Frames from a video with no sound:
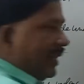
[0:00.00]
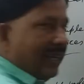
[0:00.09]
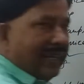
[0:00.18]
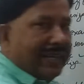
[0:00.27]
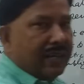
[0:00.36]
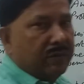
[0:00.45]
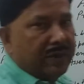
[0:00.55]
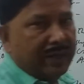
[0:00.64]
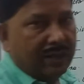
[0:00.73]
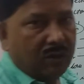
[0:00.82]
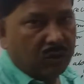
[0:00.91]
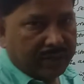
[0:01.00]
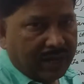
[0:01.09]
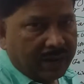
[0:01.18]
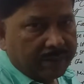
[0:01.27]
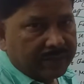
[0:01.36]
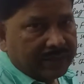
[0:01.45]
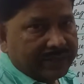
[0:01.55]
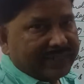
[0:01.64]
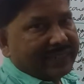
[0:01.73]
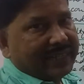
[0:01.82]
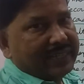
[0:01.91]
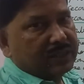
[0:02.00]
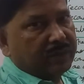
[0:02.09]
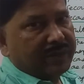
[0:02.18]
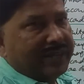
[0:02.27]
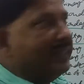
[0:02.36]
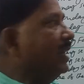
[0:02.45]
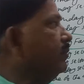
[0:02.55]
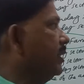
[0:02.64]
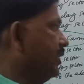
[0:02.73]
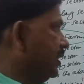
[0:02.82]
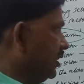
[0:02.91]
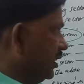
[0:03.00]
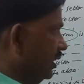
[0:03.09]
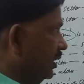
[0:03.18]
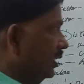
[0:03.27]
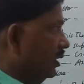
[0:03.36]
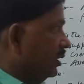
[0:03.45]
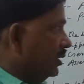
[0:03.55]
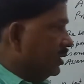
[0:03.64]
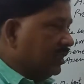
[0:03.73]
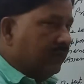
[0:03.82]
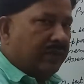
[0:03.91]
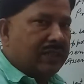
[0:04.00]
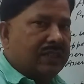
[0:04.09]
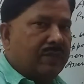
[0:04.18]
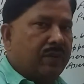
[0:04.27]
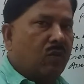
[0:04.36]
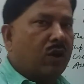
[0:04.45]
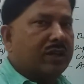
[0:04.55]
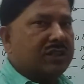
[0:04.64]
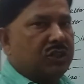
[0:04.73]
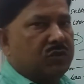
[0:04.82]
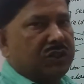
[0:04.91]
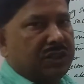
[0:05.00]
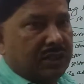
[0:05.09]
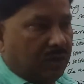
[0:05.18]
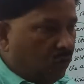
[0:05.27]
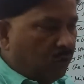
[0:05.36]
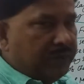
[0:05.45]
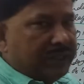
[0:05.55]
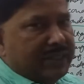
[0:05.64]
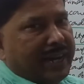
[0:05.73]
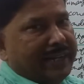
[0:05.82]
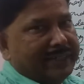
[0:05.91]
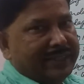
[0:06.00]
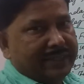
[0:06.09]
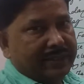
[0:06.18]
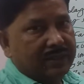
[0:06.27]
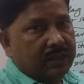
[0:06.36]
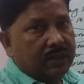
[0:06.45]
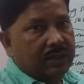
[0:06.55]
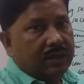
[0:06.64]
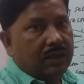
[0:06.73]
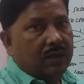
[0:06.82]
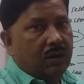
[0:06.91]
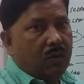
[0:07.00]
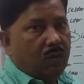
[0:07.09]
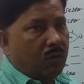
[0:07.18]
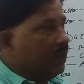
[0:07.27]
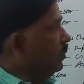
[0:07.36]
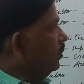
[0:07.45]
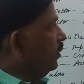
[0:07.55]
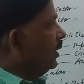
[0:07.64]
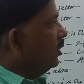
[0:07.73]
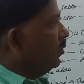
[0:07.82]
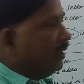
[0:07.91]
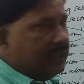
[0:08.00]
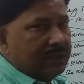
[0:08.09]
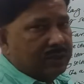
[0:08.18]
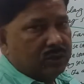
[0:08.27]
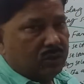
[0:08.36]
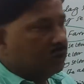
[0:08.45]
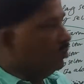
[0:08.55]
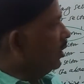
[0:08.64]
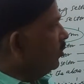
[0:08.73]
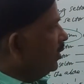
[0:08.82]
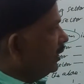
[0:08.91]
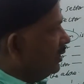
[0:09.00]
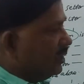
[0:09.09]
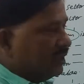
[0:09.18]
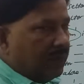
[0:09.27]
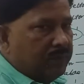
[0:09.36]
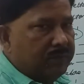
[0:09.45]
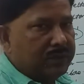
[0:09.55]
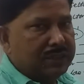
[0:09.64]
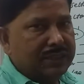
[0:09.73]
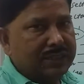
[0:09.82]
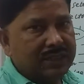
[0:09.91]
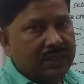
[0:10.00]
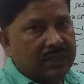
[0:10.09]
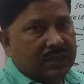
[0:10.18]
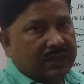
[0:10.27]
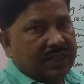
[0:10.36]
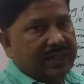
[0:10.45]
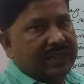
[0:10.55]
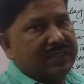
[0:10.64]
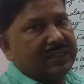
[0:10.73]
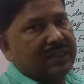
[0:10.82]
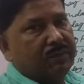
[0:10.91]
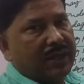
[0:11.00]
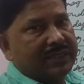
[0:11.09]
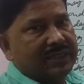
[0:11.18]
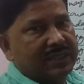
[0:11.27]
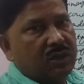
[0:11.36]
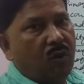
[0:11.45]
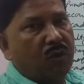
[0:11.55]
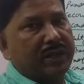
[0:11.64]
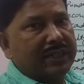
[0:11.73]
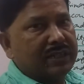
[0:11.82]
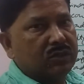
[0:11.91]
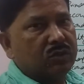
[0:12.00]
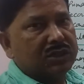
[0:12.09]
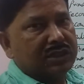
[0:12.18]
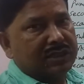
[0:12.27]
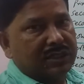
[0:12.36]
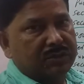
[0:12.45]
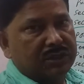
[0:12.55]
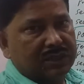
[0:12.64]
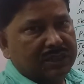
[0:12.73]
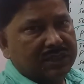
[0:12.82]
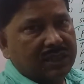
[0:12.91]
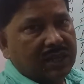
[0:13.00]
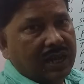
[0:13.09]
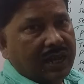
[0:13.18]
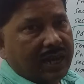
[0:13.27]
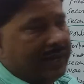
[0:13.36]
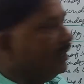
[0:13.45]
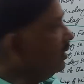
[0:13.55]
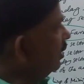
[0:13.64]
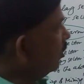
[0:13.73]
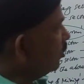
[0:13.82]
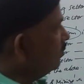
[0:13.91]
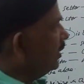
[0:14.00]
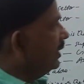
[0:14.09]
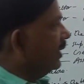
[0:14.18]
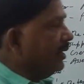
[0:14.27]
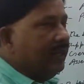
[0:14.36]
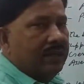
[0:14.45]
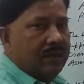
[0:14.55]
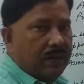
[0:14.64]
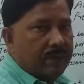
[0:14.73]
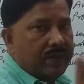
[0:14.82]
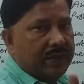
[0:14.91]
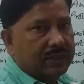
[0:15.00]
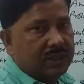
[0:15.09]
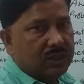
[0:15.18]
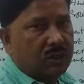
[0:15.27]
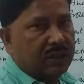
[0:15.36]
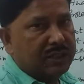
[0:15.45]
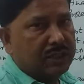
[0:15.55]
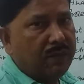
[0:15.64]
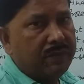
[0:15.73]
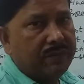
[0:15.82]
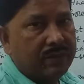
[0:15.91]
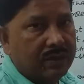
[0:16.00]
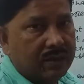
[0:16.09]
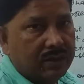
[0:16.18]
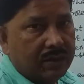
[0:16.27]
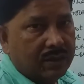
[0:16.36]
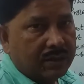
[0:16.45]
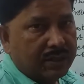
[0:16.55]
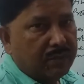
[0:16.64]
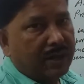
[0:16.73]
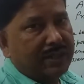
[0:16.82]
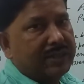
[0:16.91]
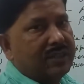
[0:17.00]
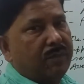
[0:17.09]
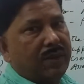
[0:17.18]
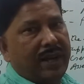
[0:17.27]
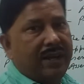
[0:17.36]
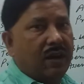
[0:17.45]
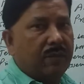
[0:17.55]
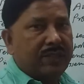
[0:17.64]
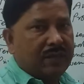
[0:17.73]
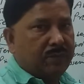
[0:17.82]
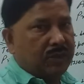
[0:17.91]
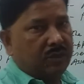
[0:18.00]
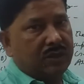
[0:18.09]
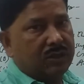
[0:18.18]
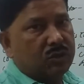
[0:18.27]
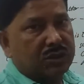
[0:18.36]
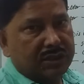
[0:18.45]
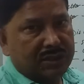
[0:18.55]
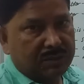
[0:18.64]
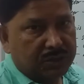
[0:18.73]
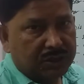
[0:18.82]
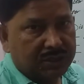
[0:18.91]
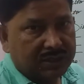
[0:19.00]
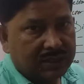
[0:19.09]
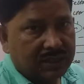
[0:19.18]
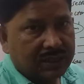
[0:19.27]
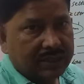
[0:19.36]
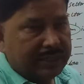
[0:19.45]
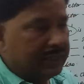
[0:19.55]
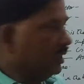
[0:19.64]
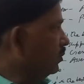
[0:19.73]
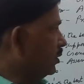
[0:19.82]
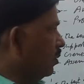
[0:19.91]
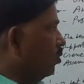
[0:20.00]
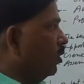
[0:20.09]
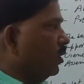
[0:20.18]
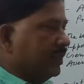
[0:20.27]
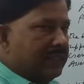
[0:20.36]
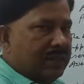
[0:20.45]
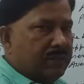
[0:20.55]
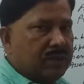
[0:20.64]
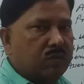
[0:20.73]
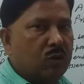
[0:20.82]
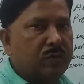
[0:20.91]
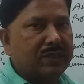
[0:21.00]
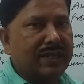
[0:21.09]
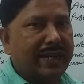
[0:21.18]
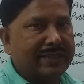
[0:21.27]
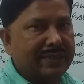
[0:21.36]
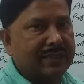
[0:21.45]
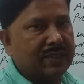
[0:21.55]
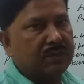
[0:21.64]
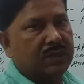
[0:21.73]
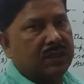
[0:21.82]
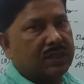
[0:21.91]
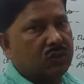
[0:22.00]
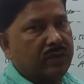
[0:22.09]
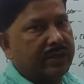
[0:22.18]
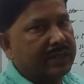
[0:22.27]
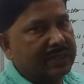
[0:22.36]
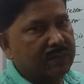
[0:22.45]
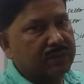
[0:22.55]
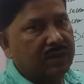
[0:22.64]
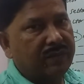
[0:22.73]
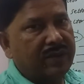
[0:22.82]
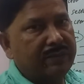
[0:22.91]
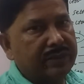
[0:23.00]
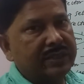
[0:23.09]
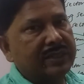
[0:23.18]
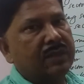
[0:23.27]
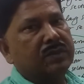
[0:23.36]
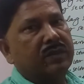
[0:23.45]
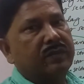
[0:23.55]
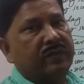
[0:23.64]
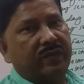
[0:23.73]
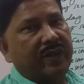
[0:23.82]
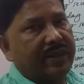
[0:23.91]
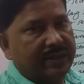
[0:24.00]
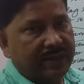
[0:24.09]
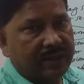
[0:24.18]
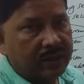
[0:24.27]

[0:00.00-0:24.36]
illegal way. Okay, in case of any emergency, say for example war situation, COVID-19, what people are doing, those who are doing this type of business, they are raising the prices, hoarding the goods and services, and automatically it's a shortage of demand and supply of that particular goods or services. In terms of war, in terms of COVID-19, in terms of earthquake, in terms of famine, in terms of flood,